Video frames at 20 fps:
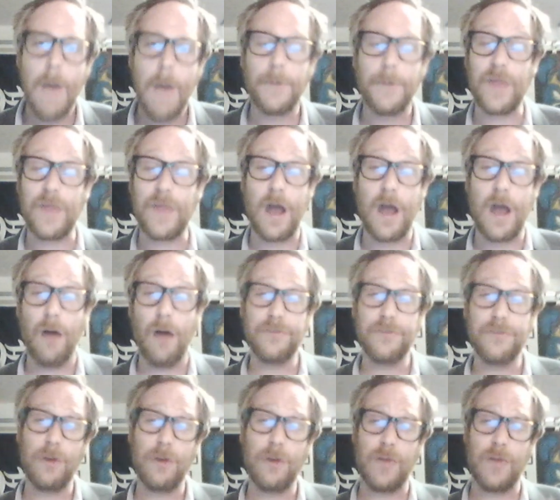but they
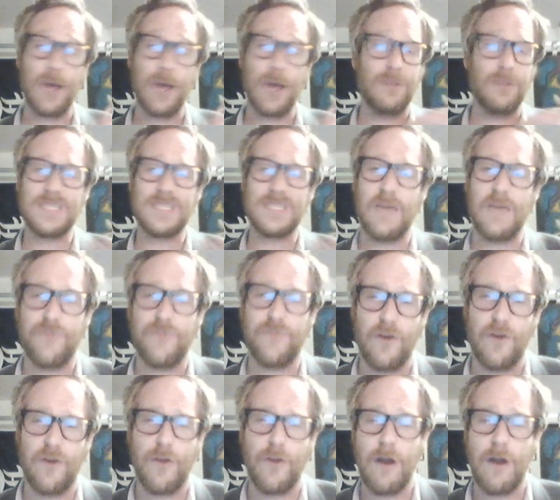go a step
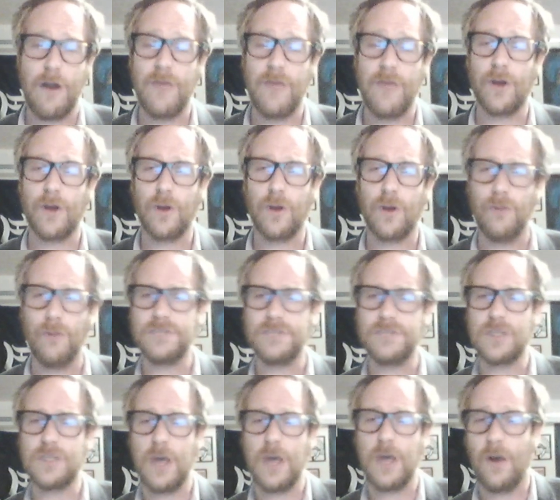further, and their goal is
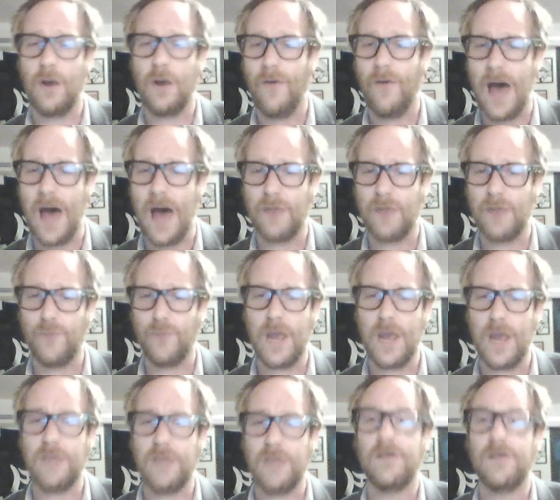to, in a lot of
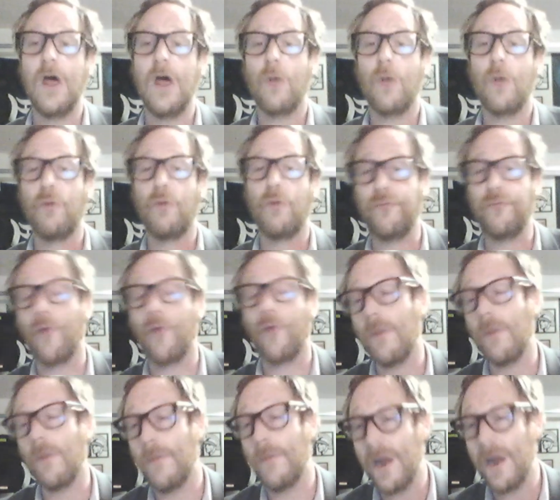ways,
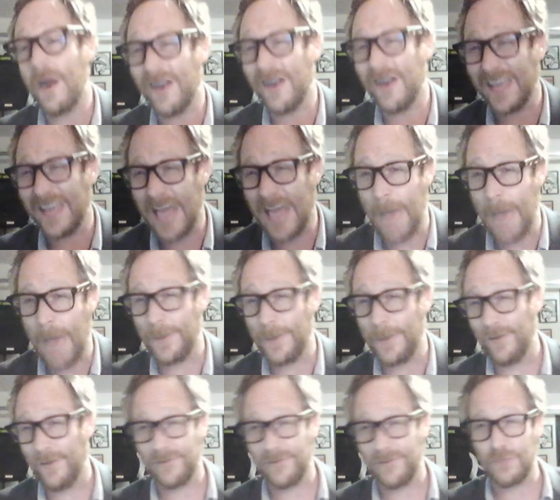reform American
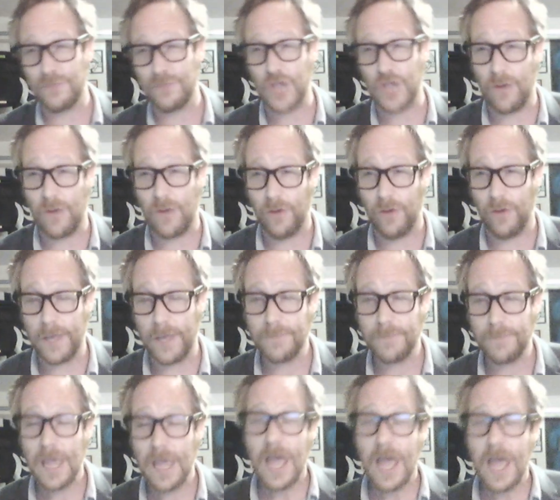capitalism generally.
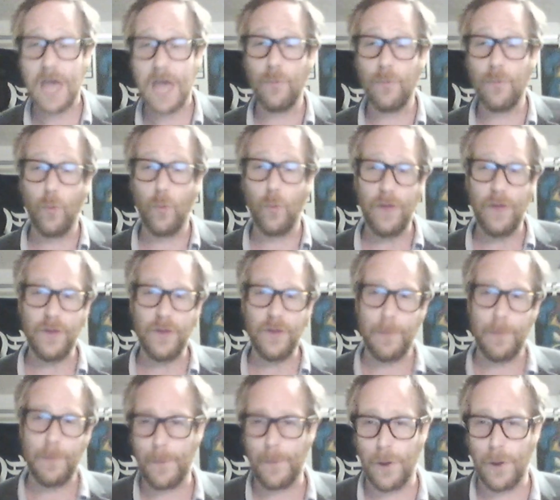And what they're
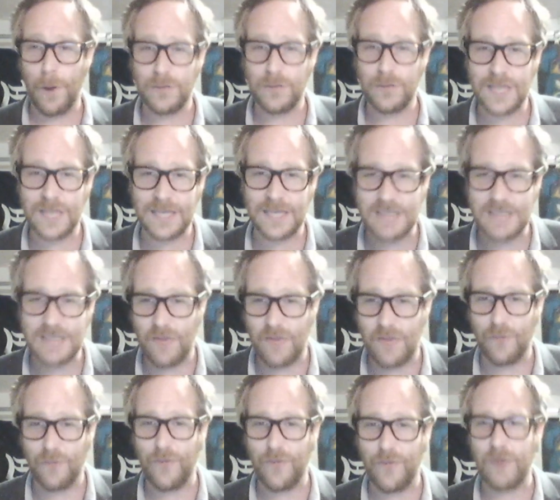proposing is that
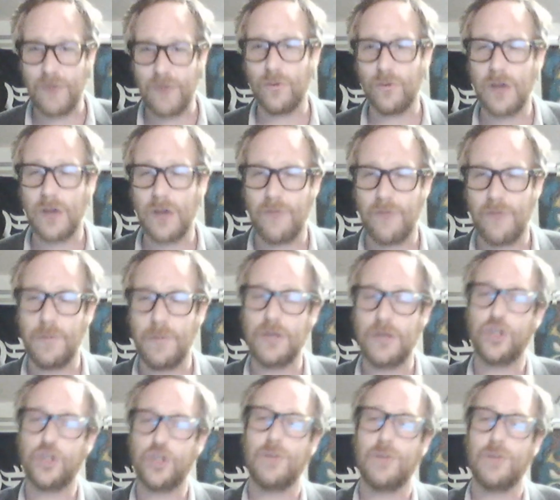the federal
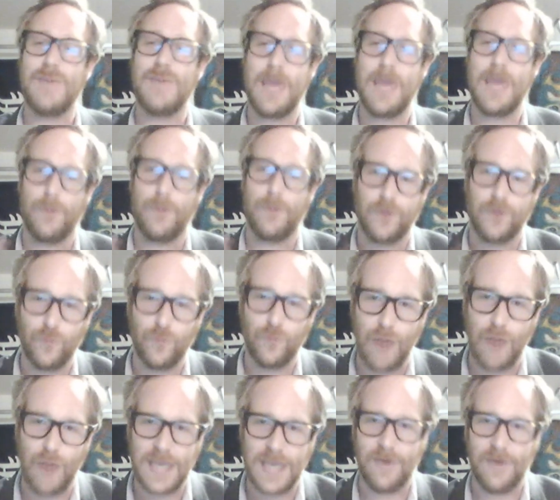government should be able to
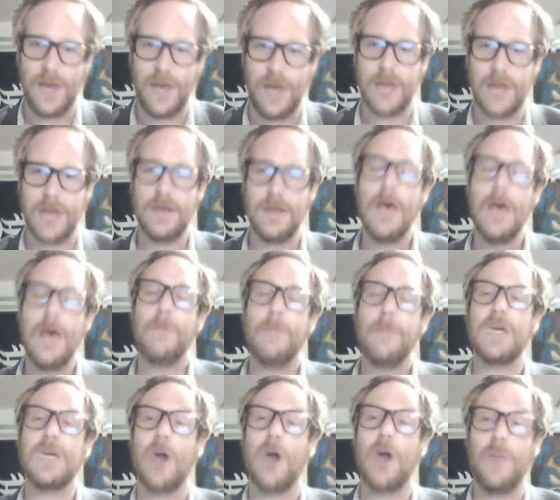regulate,
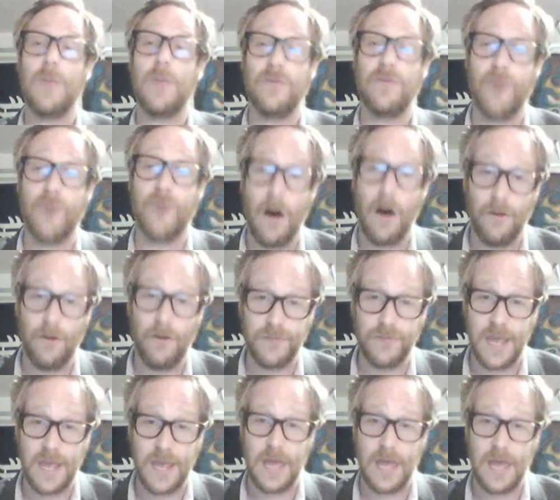become involved
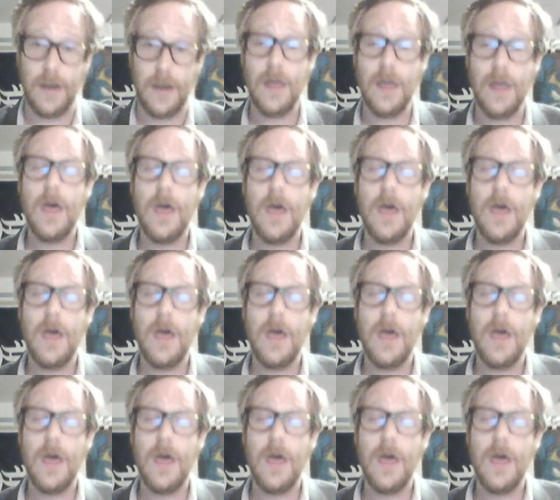in,